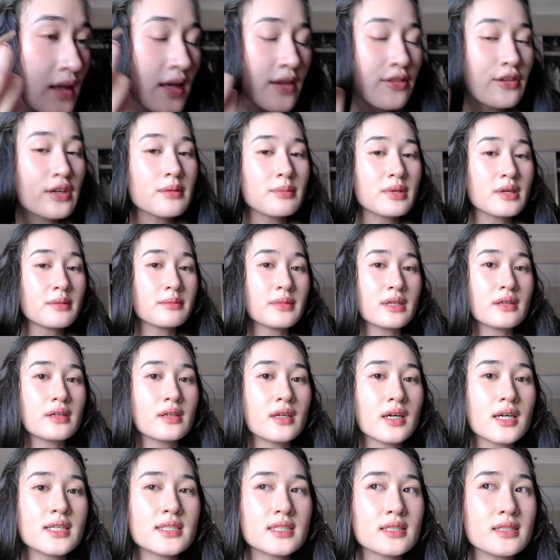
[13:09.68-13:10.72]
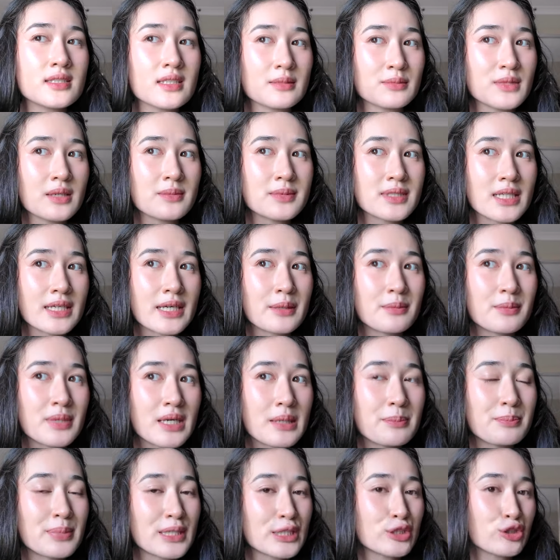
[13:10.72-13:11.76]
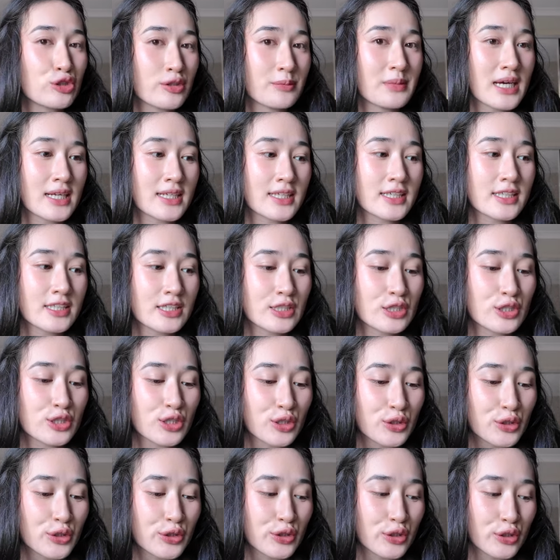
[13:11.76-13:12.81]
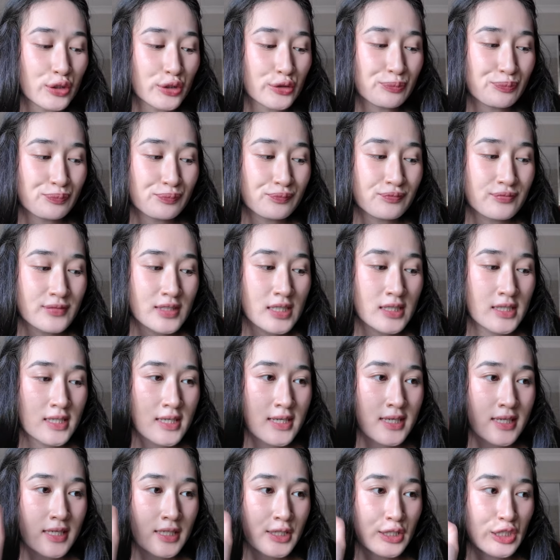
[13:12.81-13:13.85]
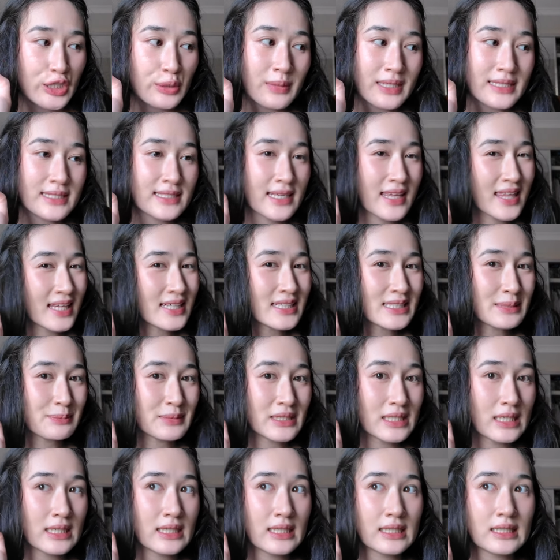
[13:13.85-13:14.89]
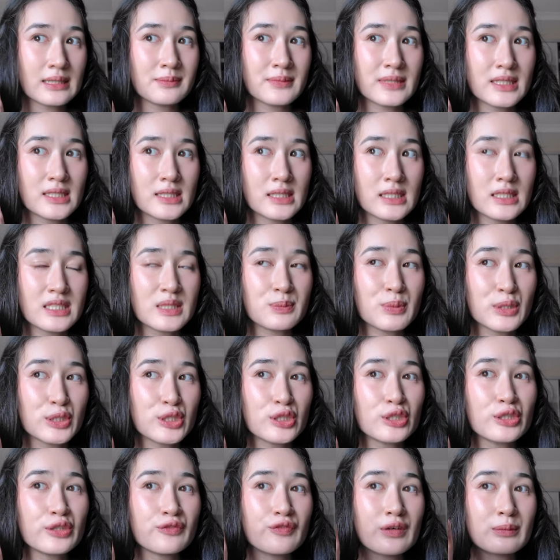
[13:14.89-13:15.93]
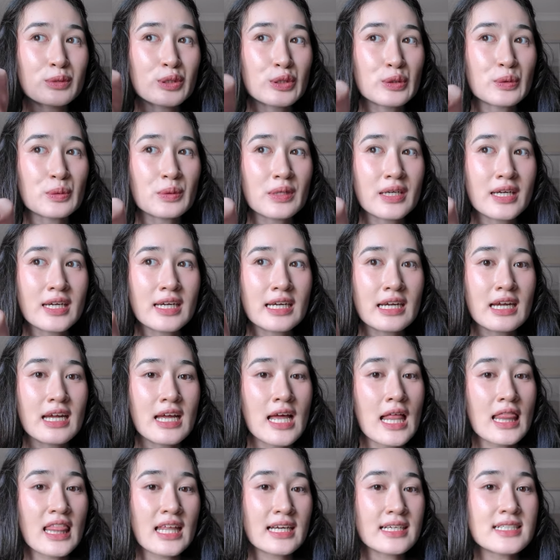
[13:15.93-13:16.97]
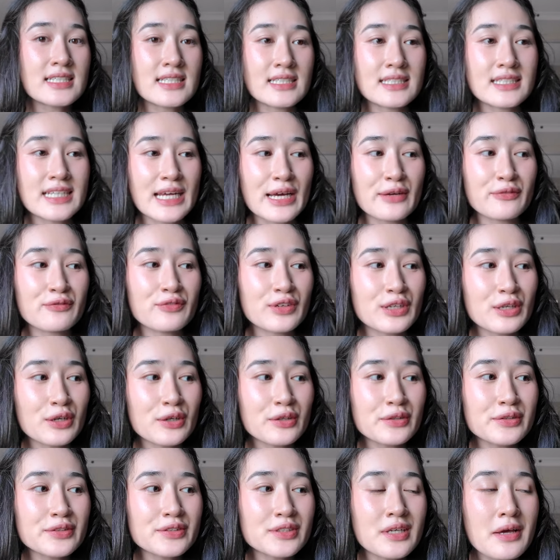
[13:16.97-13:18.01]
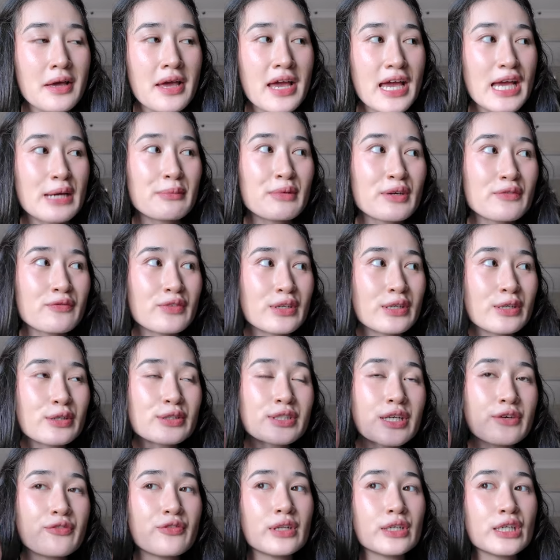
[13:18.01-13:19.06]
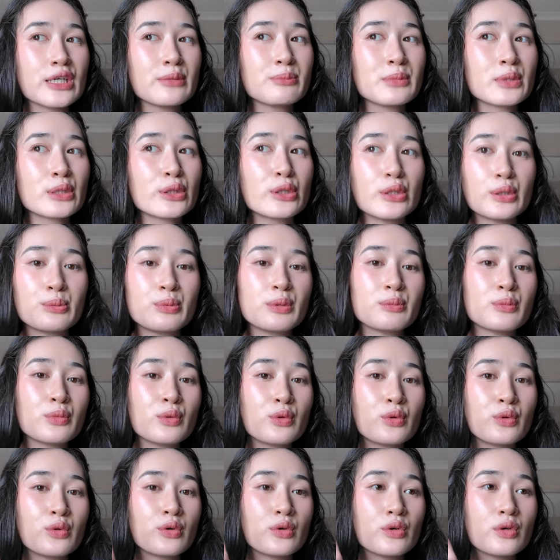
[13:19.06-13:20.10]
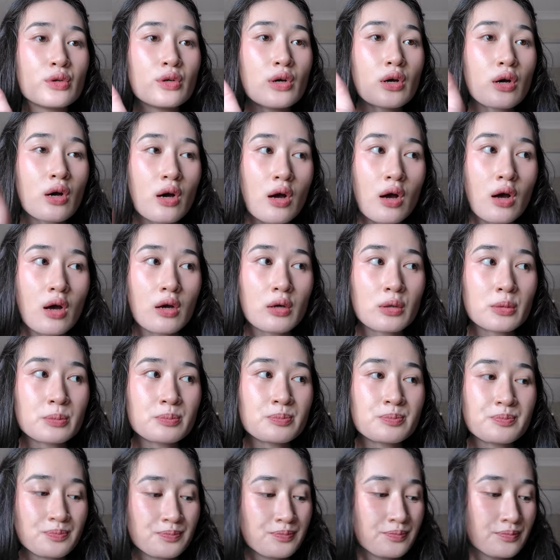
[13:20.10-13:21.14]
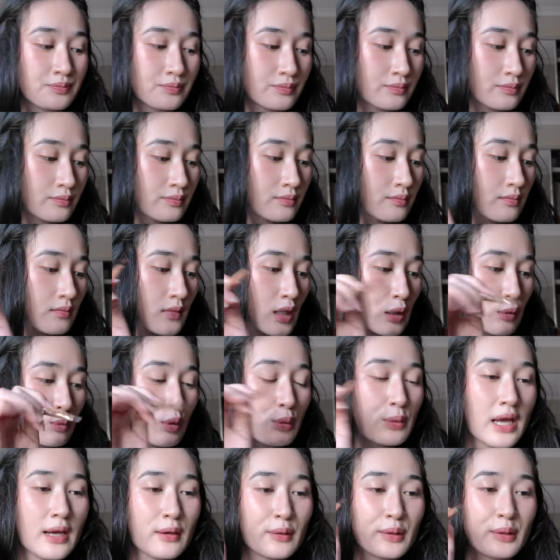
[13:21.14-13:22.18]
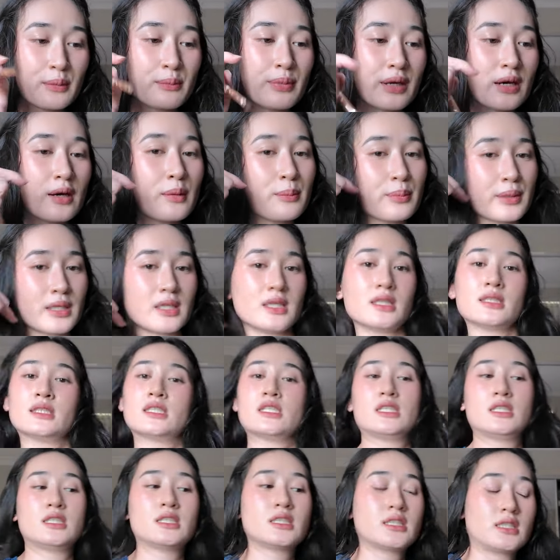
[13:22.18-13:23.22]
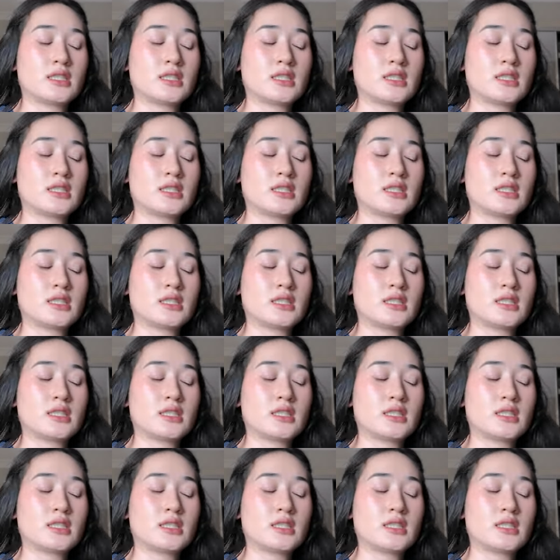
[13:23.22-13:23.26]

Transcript: The thing about me, guys, is sometimes I can be a bit dramatic, so you might see that sometimes, especially if I'm doing like sit down videos. In my videos I feel like I'm a little bit more calm when we're out and about, but